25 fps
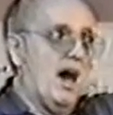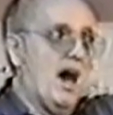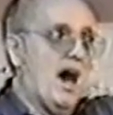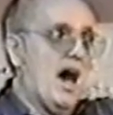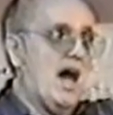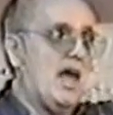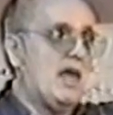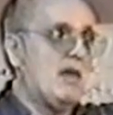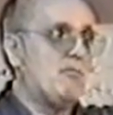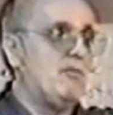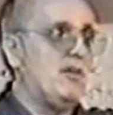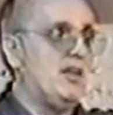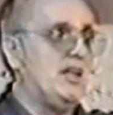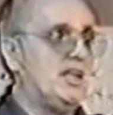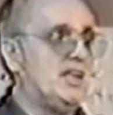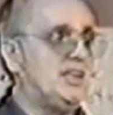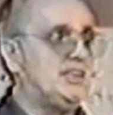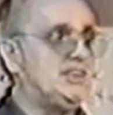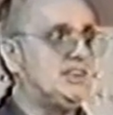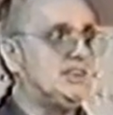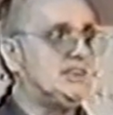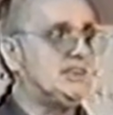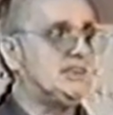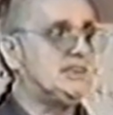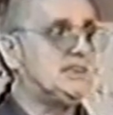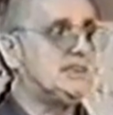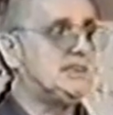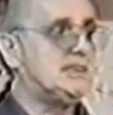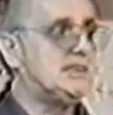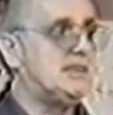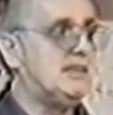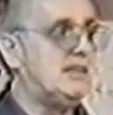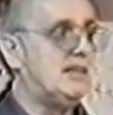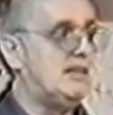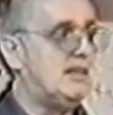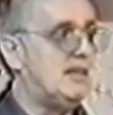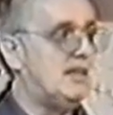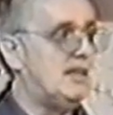I am
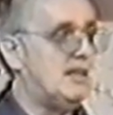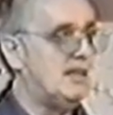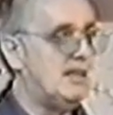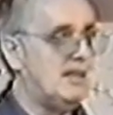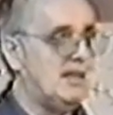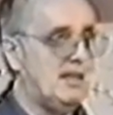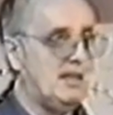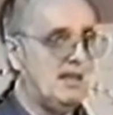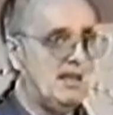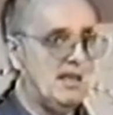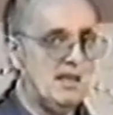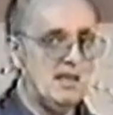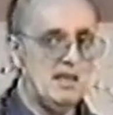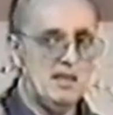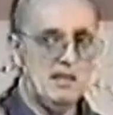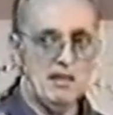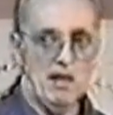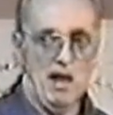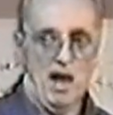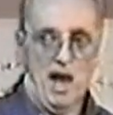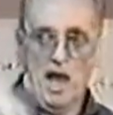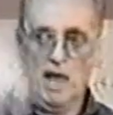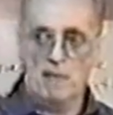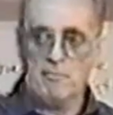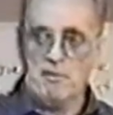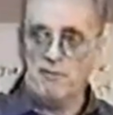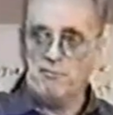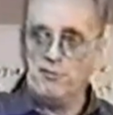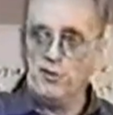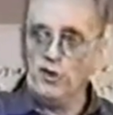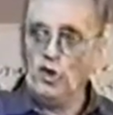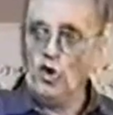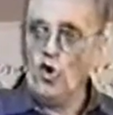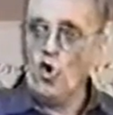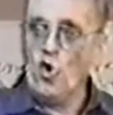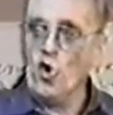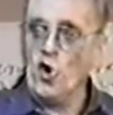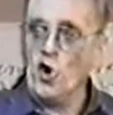religious. I am of
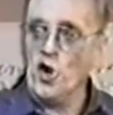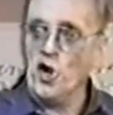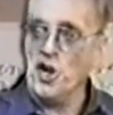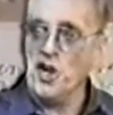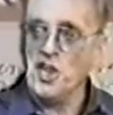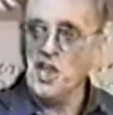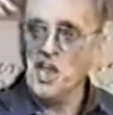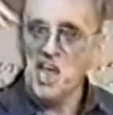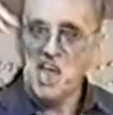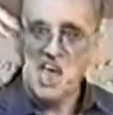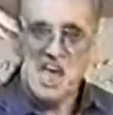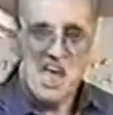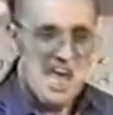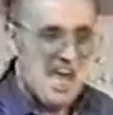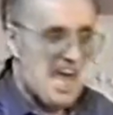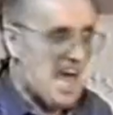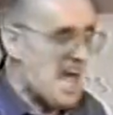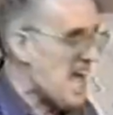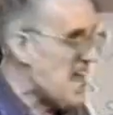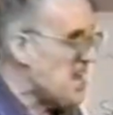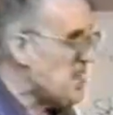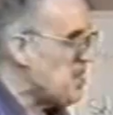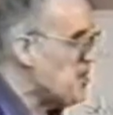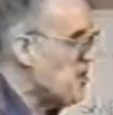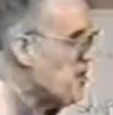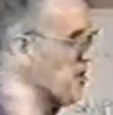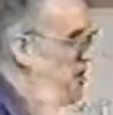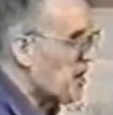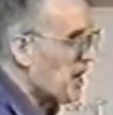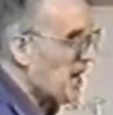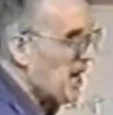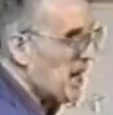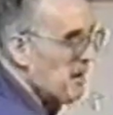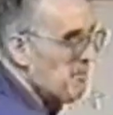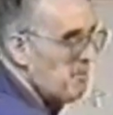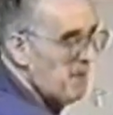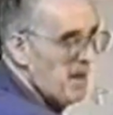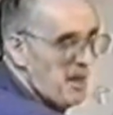the Lord. And you're
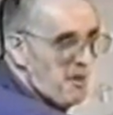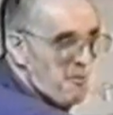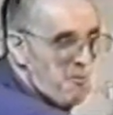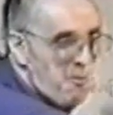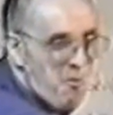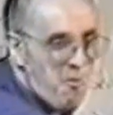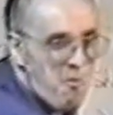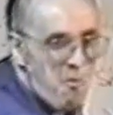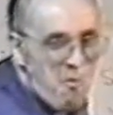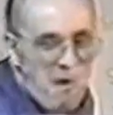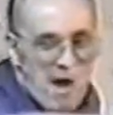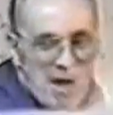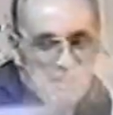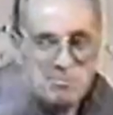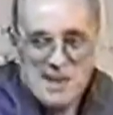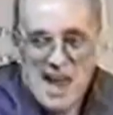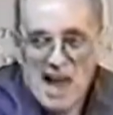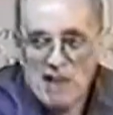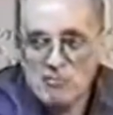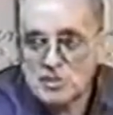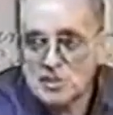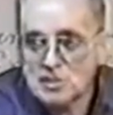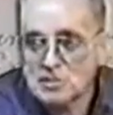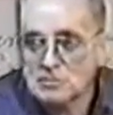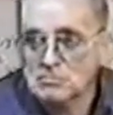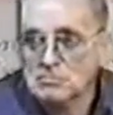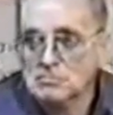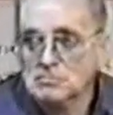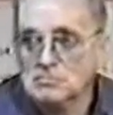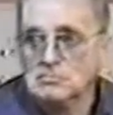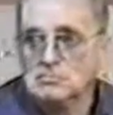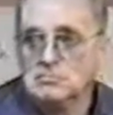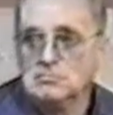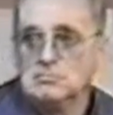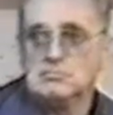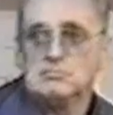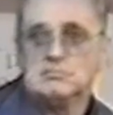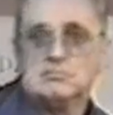going to be wiped out.
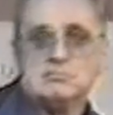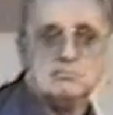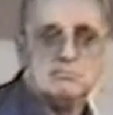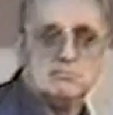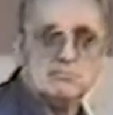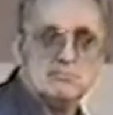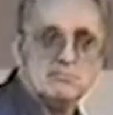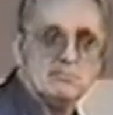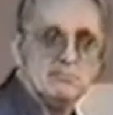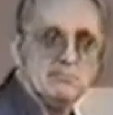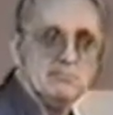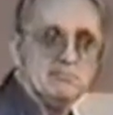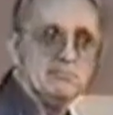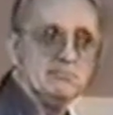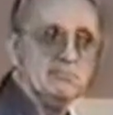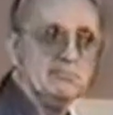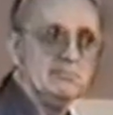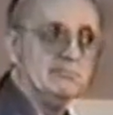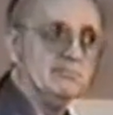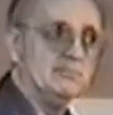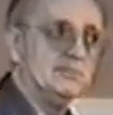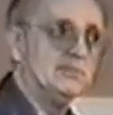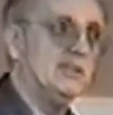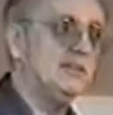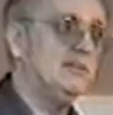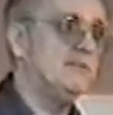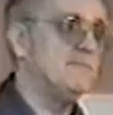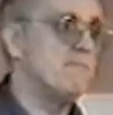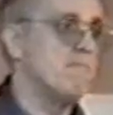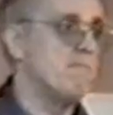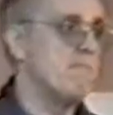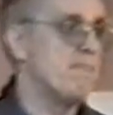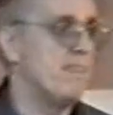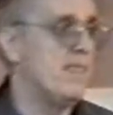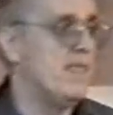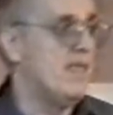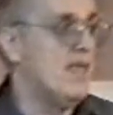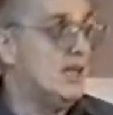See?
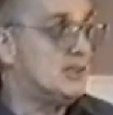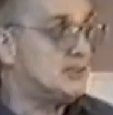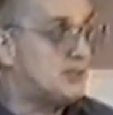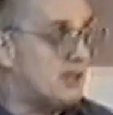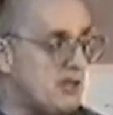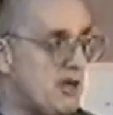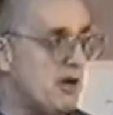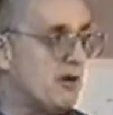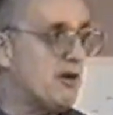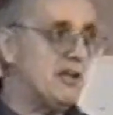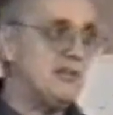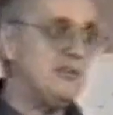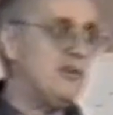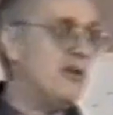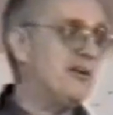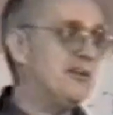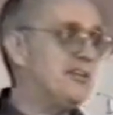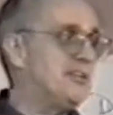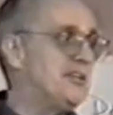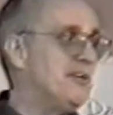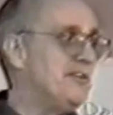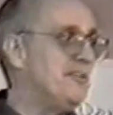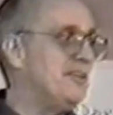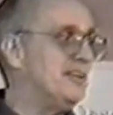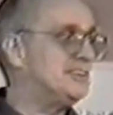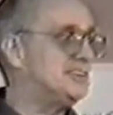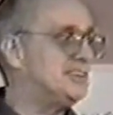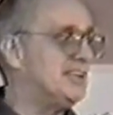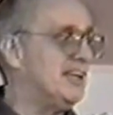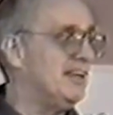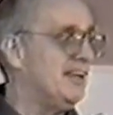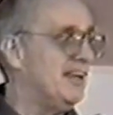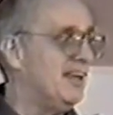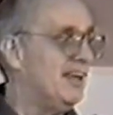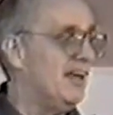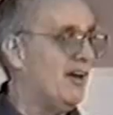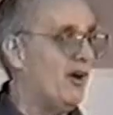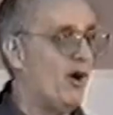So you can do this,
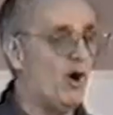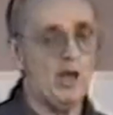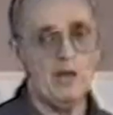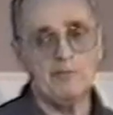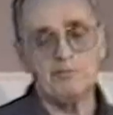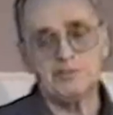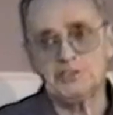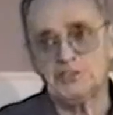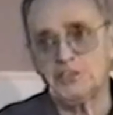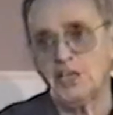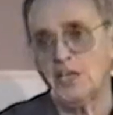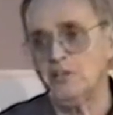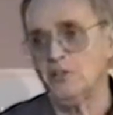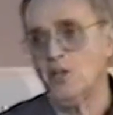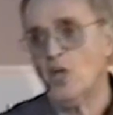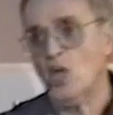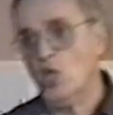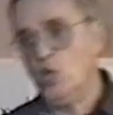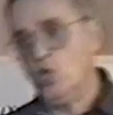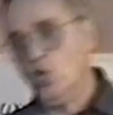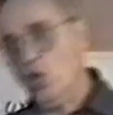see? All of a sudden,